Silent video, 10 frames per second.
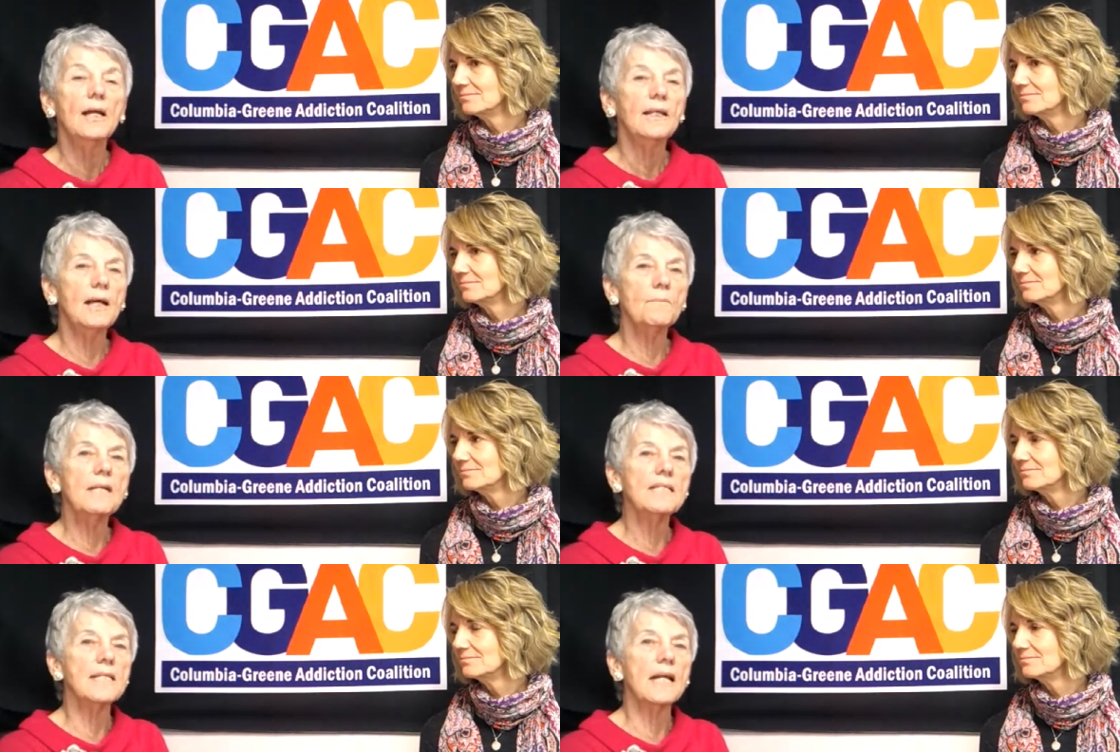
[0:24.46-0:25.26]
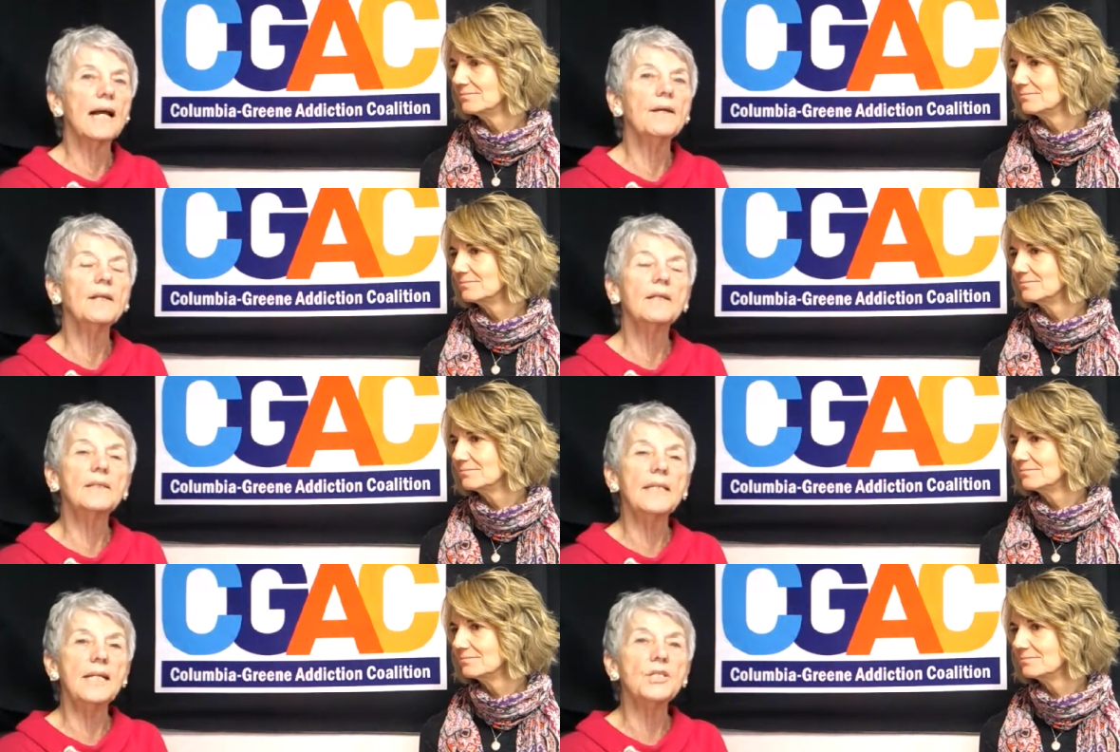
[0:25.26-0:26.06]
Speaker 1: That means that I
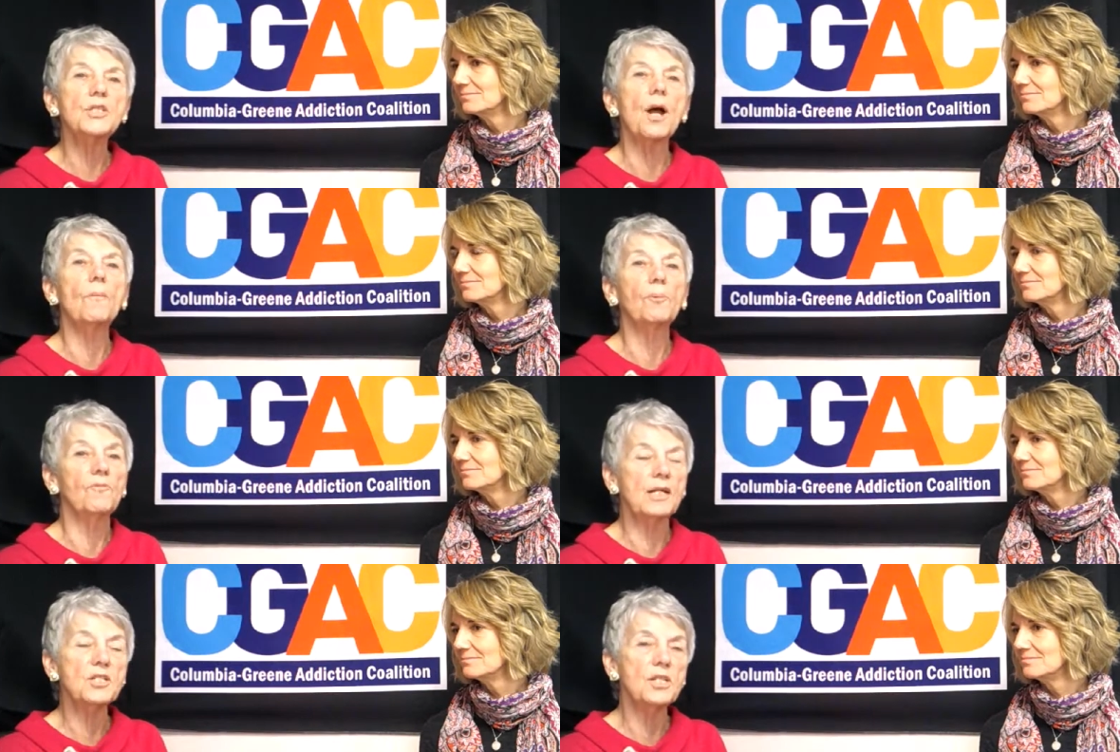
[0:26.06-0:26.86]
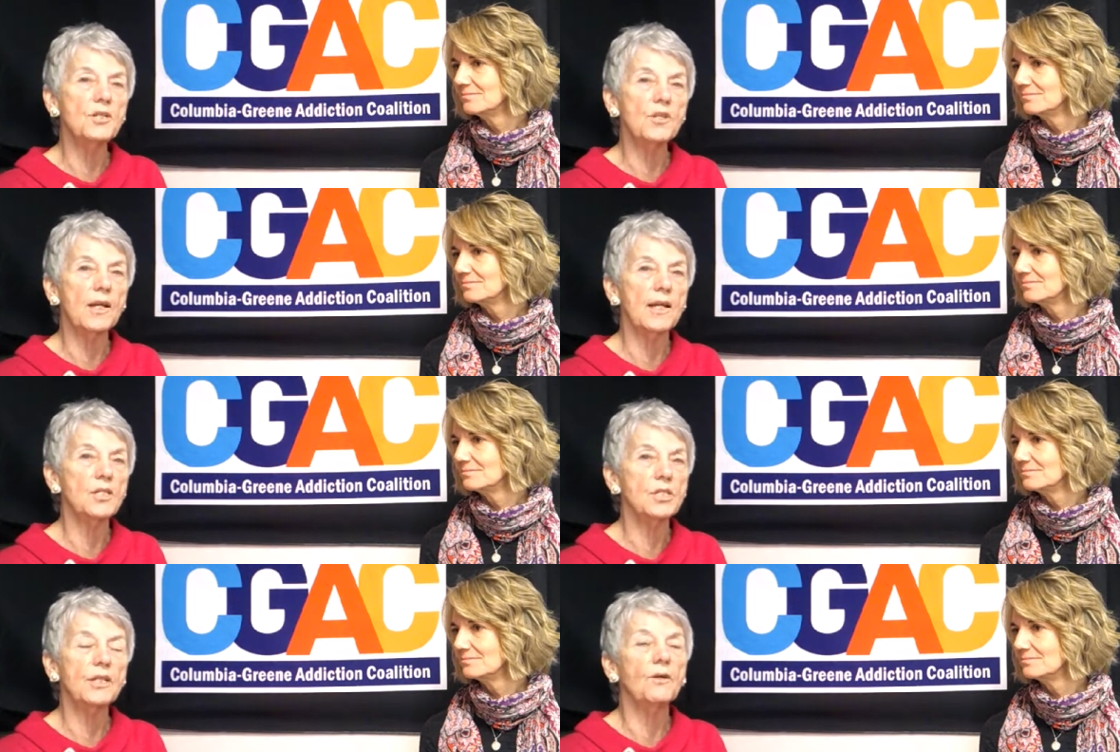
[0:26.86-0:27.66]
teach prevention
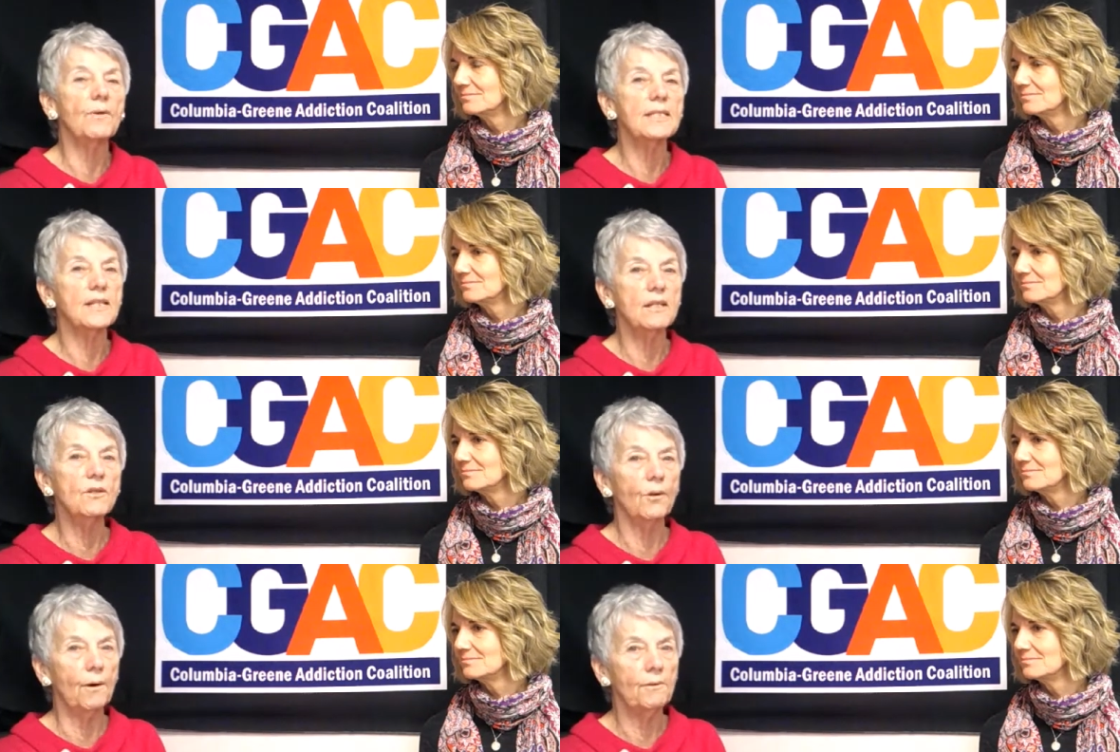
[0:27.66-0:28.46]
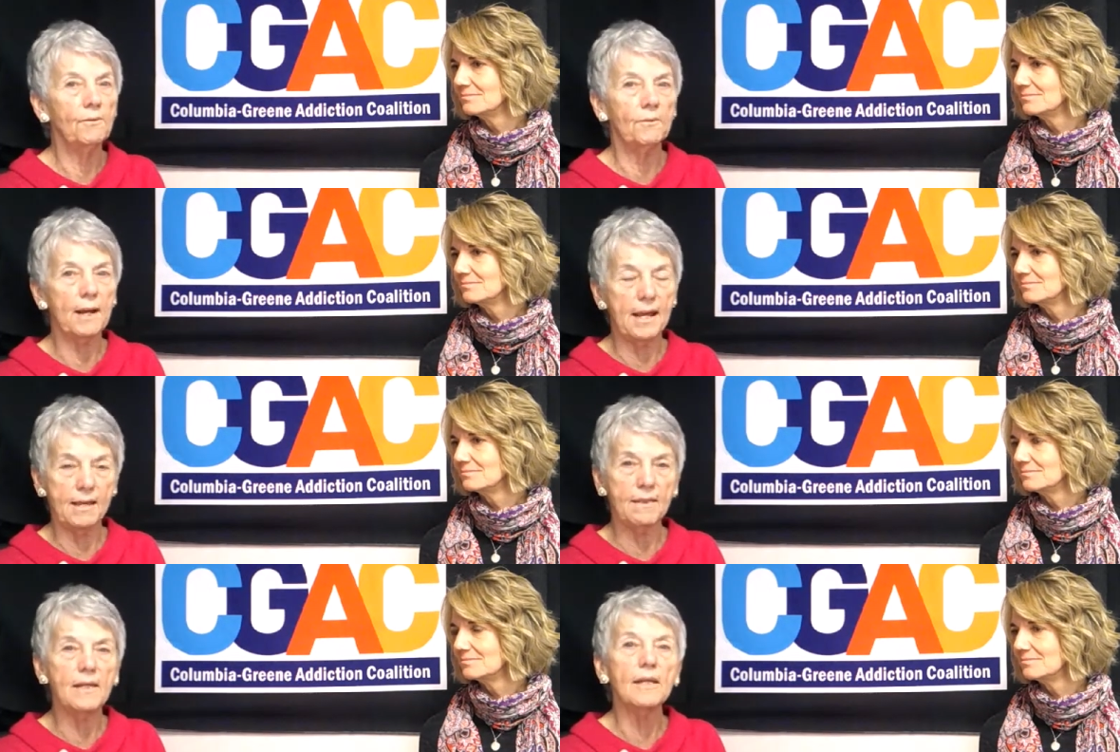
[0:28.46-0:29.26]
education in grades kindergarten through
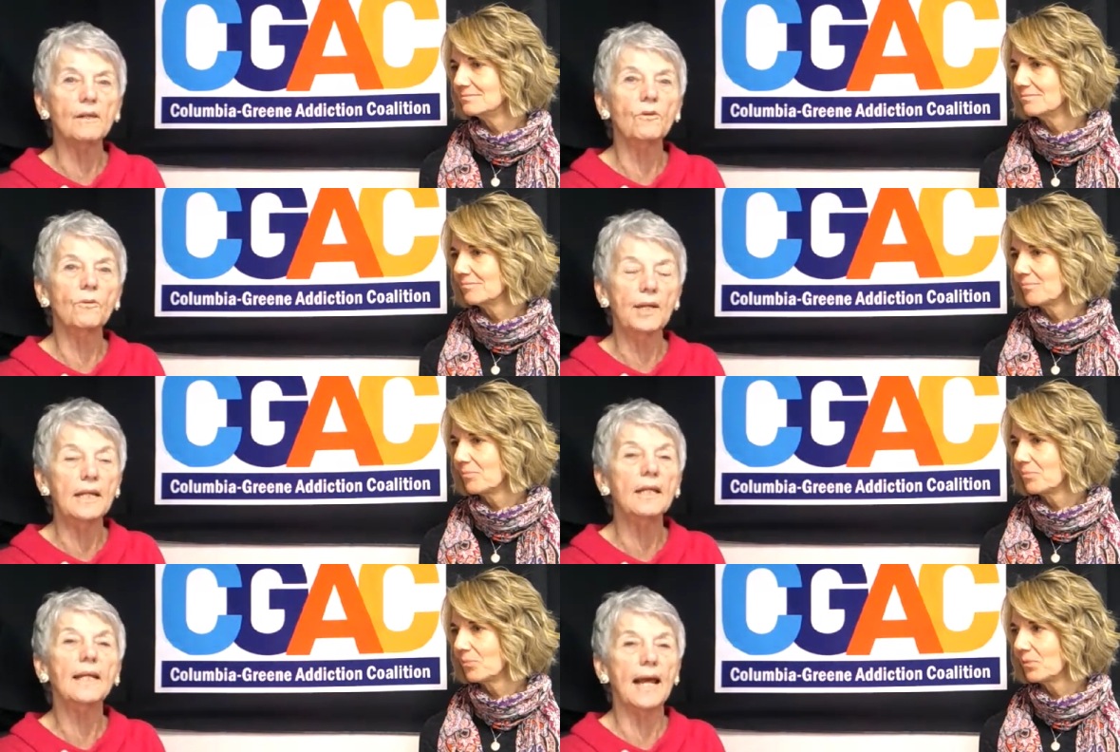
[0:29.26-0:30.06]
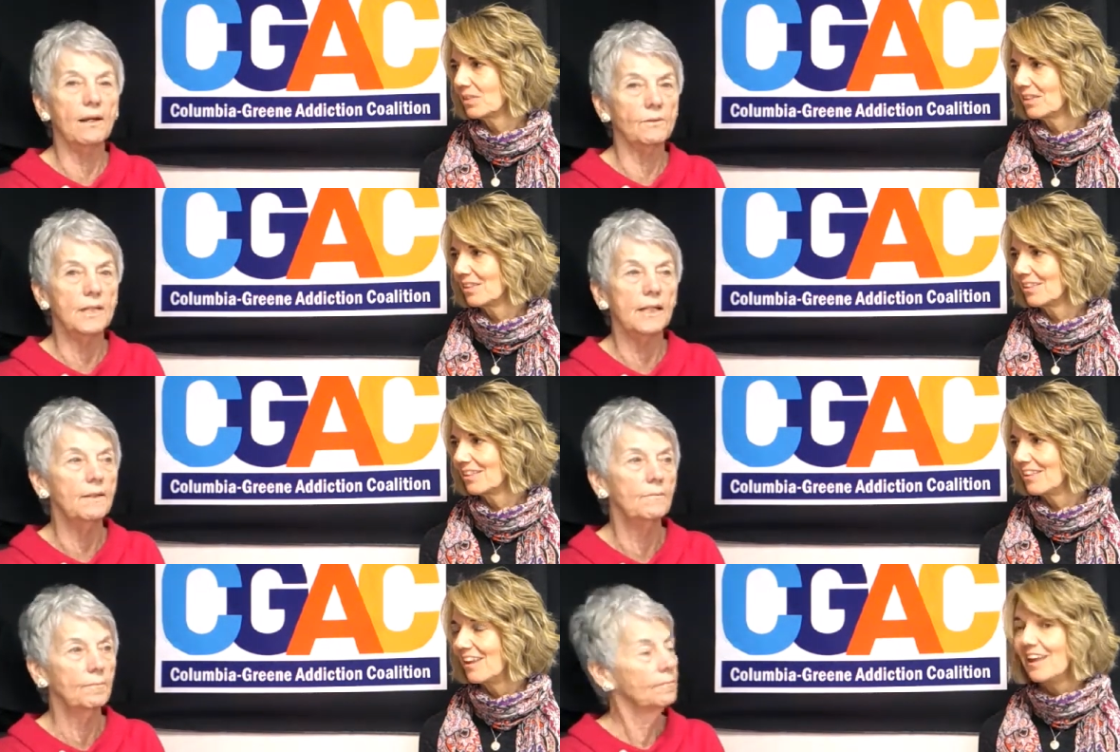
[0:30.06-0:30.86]
8th in Greene
Speaker 2: County.
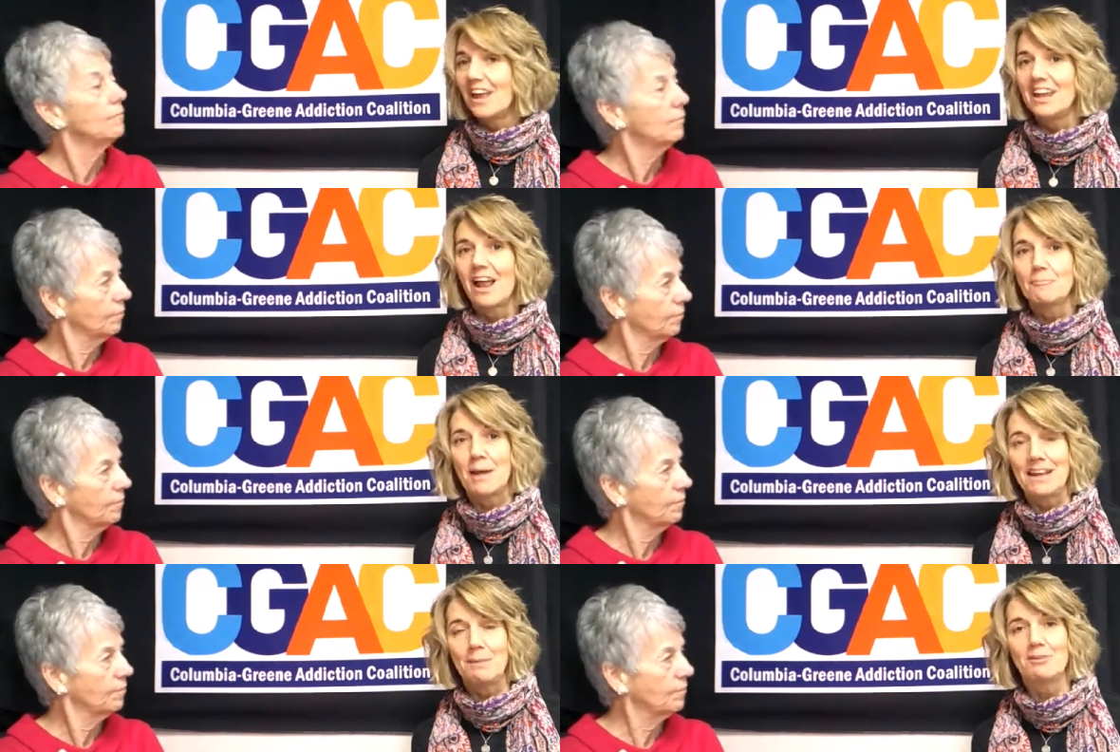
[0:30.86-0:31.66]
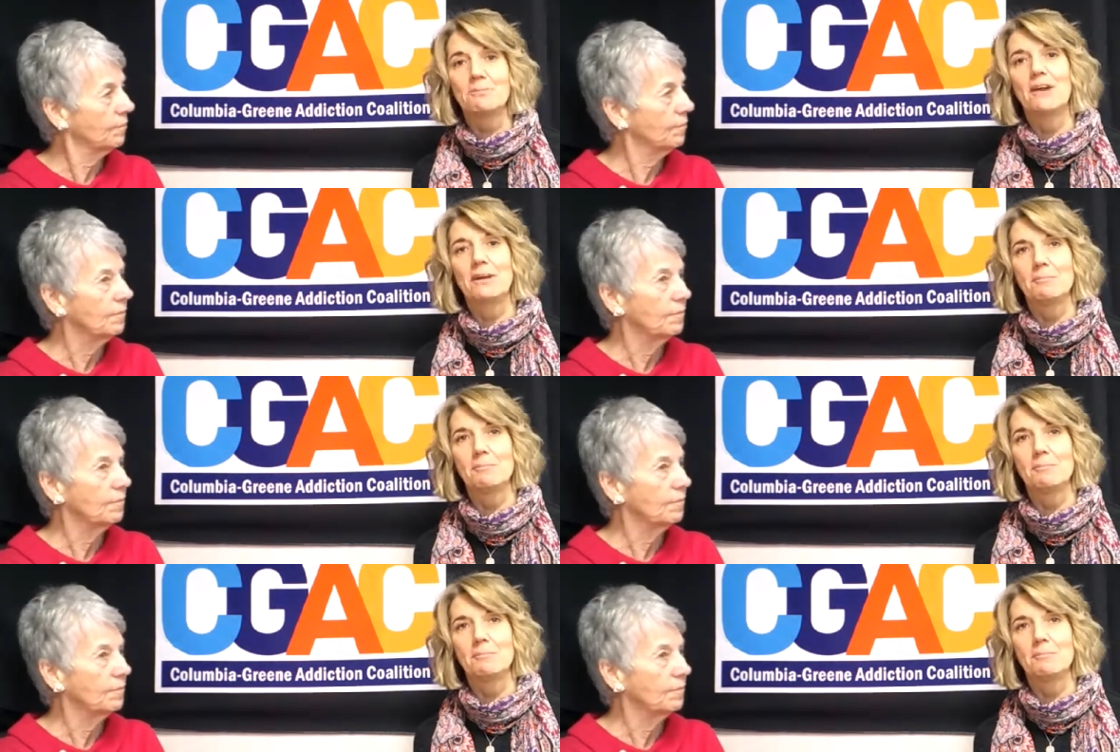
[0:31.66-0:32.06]
And my name is Mary